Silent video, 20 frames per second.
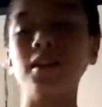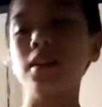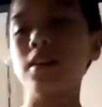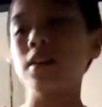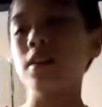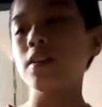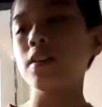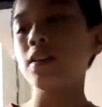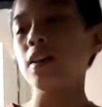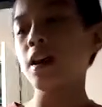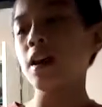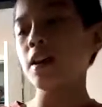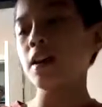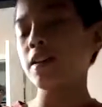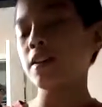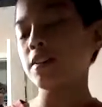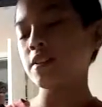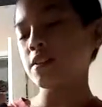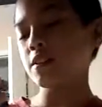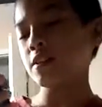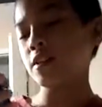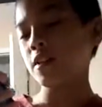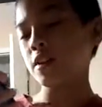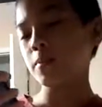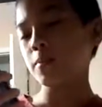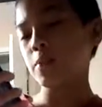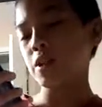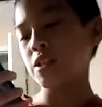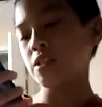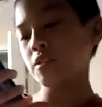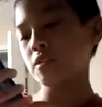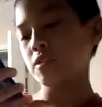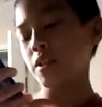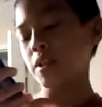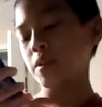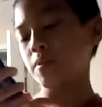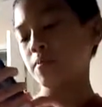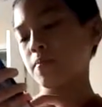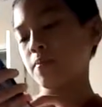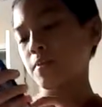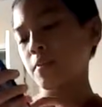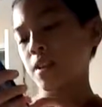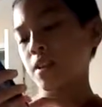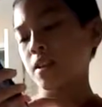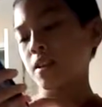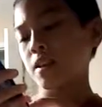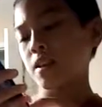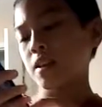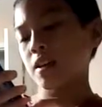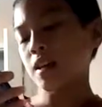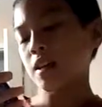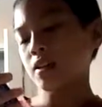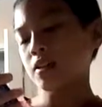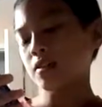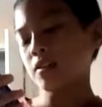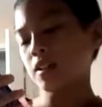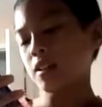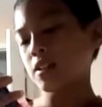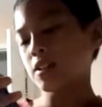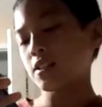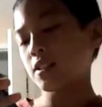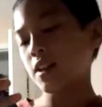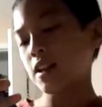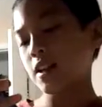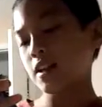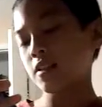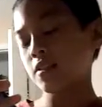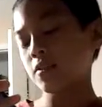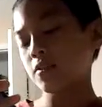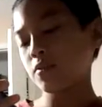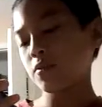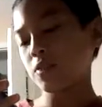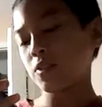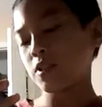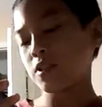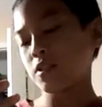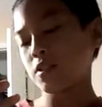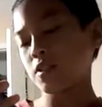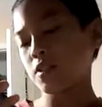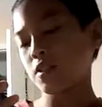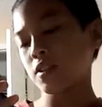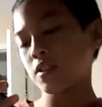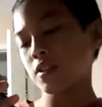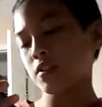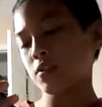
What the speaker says: basic type, has Honey Snack, which heals 20 damage, and